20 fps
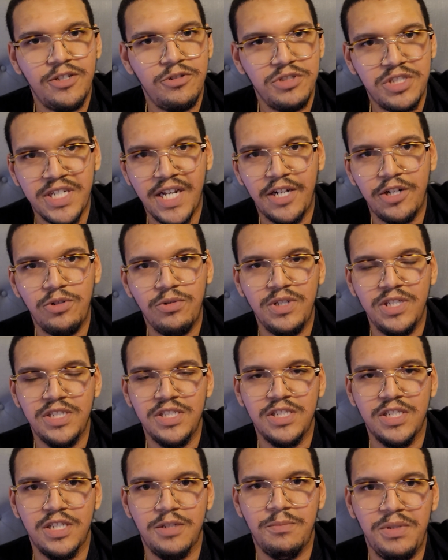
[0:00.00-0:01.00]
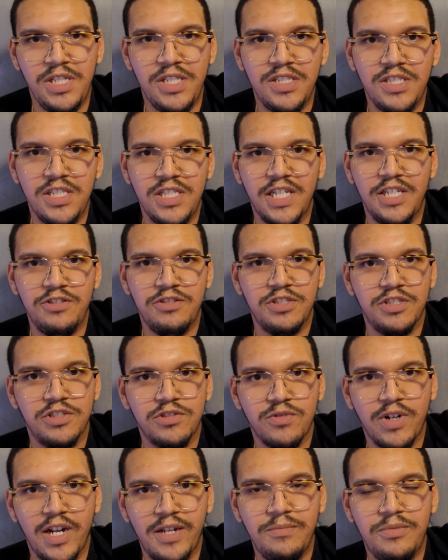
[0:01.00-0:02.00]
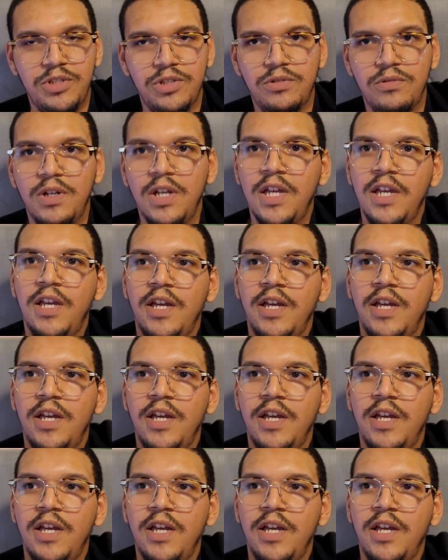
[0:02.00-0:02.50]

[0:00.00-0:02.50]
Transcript: Shadow is a P C that you subscribe to.